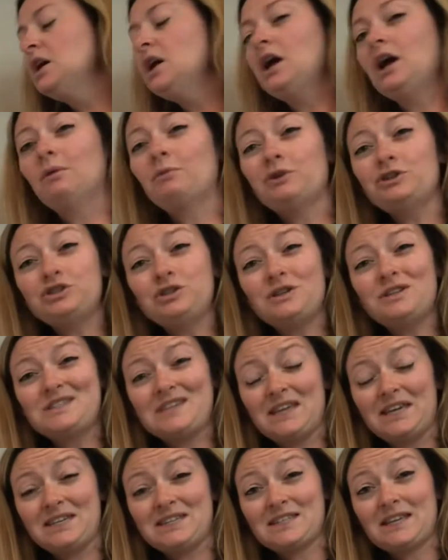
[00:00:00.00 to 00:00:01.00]
I want you to
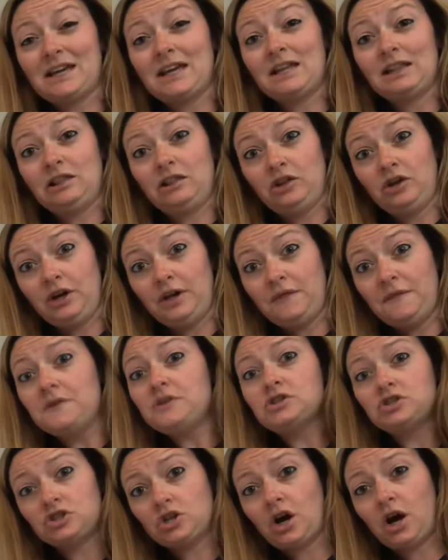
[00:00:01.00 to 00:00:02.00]
take a second, look at
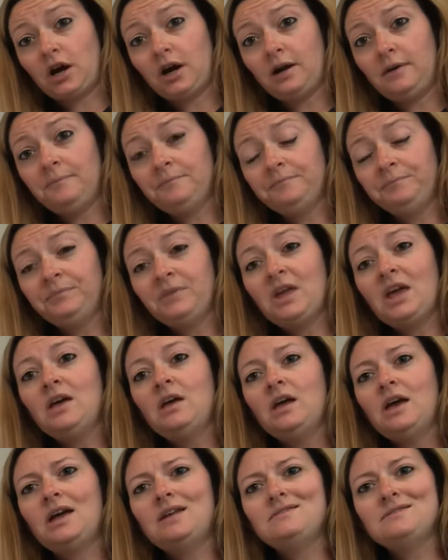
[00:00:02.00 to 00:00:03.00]
this chart,
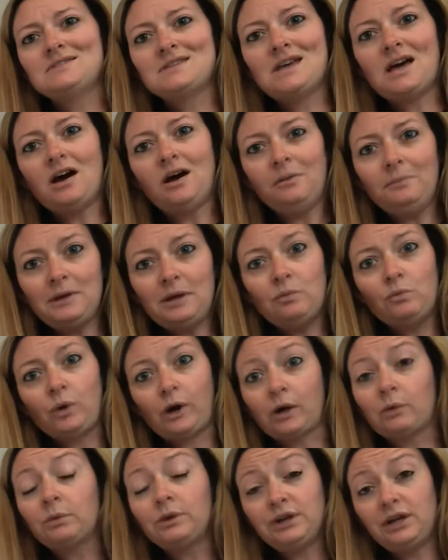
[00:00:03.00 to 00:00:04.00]
and tell me
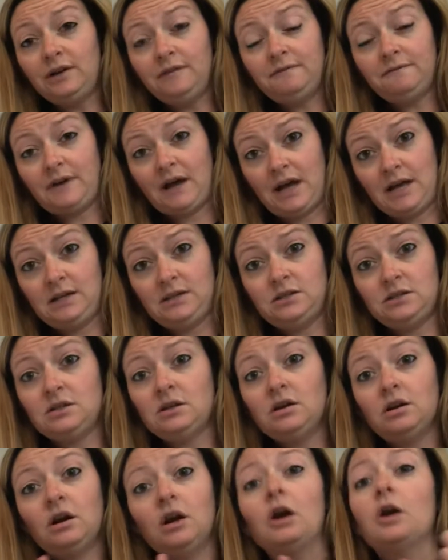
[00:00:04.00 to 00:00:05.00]
where we could find
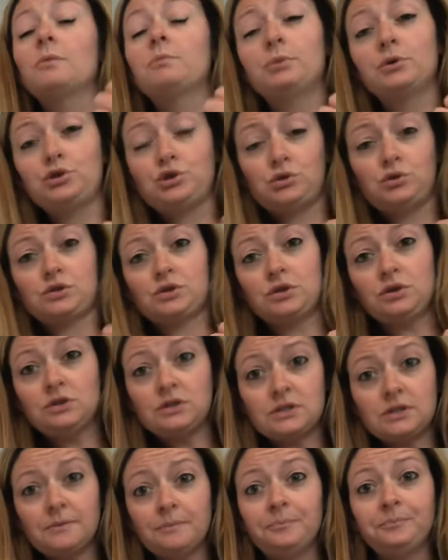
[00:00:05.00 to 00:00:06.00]
our producers,